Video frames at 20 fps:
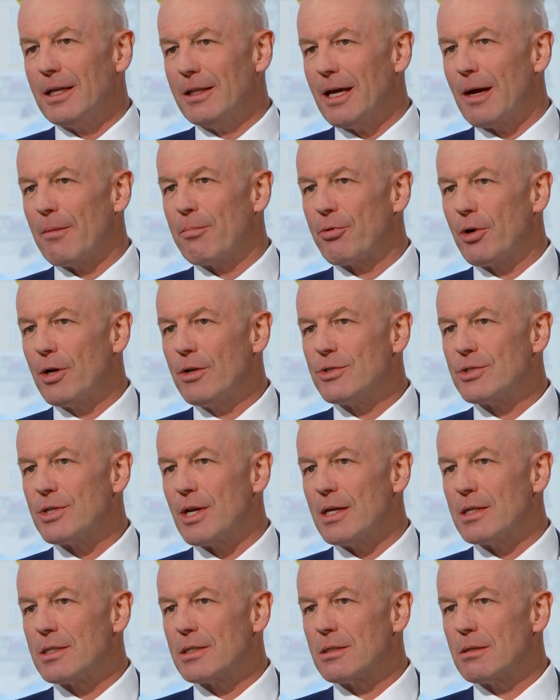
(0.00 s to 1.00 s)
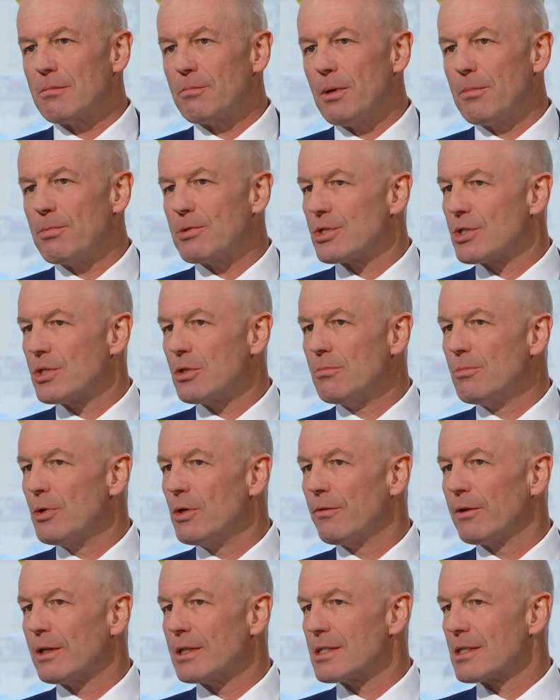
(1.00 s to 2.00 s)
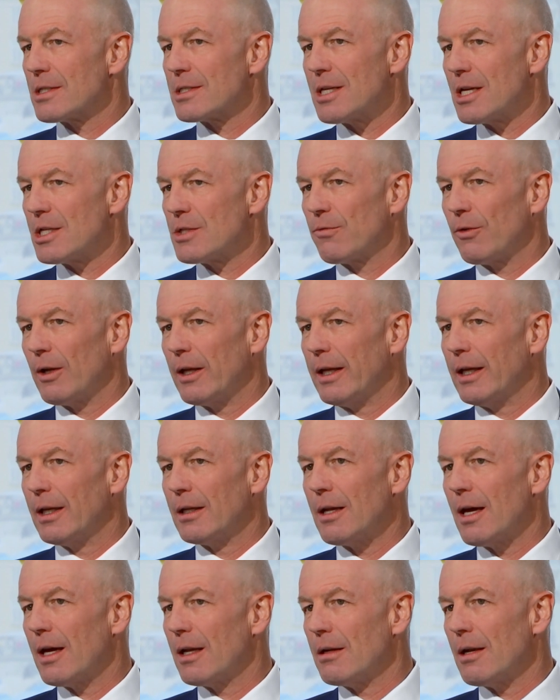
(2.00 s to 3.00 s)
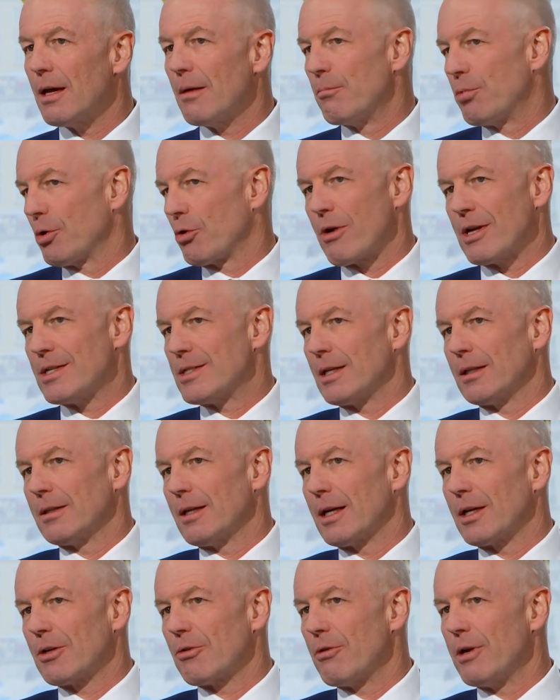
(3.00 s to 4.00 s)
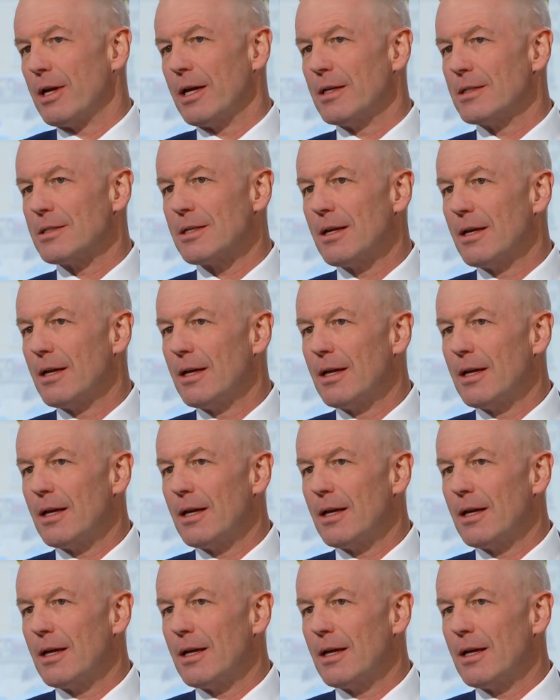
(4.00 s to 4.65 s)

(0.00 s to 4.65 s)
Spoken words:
in that process, people are still moving successfully and progressing their careers.